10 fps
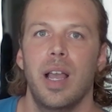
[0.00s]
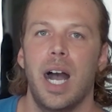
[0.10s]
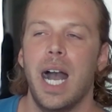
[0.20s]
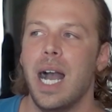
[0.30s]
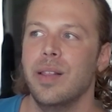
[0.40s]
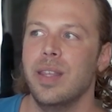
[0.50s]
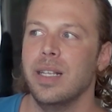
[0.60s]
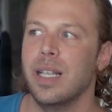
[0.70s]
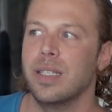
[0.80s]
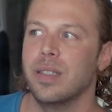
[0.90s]
I
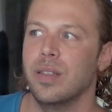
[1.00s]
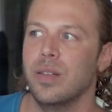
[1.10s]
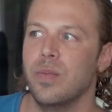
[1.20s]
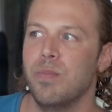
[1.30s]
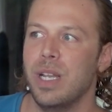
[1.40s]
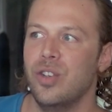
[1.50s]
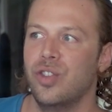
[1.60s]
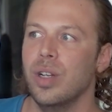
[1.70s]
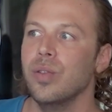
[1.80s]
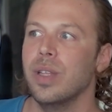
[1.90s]
think that's been
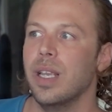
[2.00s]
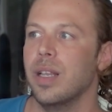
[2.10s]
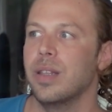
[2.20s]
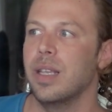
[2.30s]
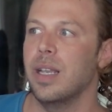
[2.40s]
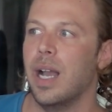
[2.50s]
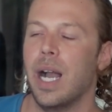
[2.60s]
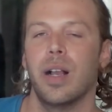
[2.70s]
generally the